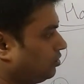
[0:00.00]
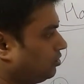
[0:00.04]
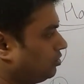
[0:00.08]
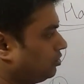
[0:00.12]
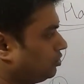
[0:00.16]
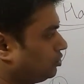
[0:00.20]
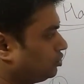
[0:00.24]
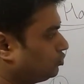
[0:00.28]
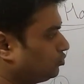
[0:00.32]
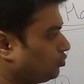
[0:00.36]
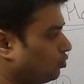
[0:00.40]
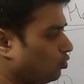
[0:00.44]

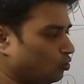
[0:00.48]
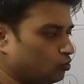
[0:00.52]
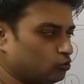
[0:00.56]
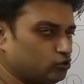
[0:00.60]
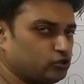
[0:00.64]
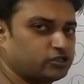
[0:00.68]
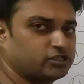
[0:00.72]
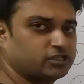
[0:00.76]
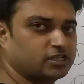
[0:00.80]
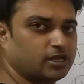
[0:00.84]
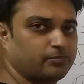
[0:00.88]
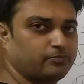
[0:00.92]
to own
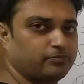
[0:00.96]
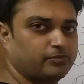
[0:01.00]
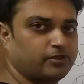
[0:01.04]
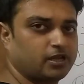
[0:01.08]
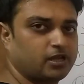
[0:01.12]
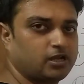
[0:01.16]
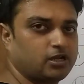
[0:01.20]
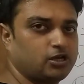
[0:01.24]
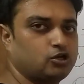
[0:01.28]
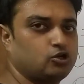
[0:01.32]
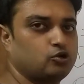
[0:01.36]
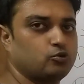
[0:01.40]

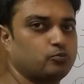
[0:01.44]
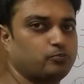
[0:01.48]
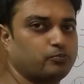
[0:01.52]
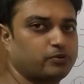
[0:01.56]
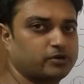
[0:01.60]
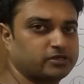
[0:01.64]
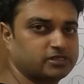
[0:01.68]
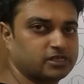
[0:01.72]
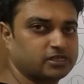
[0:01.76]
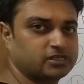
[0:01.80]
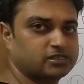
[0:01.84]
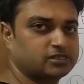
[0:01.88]
something, to
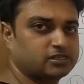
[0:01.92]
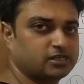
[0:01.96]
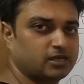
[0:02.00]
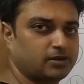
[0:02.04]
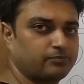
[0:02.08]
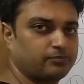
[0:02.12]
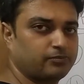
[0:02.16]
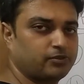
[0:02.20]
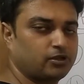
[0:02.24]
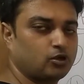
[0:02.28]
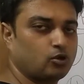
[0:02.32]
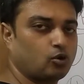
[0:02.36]
possess
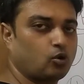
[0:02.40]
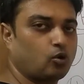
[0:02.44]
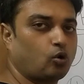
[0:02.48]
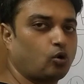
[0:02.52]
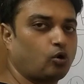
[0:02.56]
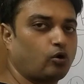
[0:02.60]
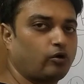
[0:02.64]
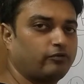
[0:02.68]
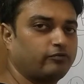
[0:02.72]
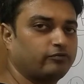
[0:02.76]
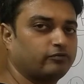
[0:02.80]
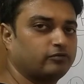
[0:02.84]
something,
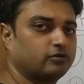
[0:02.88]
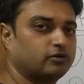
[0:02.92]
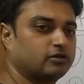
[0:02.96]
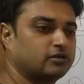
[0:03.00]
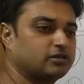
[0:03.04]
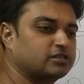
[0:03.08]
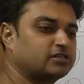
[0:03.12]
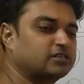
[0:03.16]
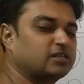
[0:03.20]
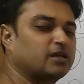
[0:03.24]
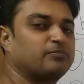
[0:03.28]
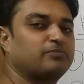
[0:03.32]
or
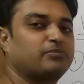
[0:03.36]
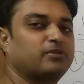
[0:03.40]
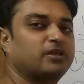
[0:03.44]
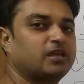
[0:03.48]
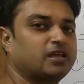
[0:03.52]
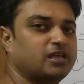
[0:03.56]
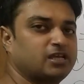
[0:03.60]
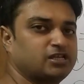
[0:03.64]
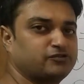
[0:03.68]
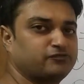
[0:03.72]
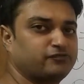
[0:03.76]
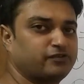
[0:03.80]
something
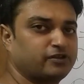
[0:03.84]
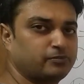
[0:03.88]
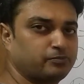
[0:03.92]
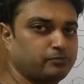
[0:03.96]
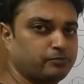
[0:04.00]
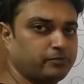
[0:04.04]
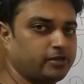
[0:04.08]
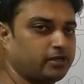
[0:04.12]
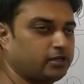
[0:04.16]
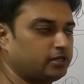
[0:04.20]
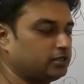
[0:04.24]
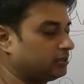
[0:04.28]
is with
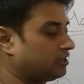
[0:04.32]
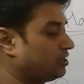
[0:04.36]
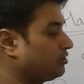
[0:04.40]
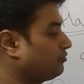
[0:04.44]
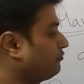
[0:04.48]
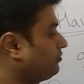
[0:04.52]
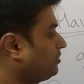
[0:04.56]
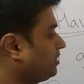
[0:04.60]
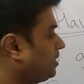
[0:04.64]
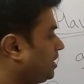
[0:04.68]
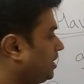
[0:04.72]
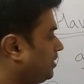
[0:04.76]
me, then
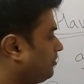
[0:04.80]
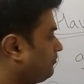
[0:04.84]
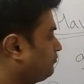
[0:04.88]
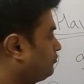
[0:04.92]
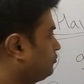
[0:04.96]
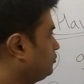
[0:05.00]
we have to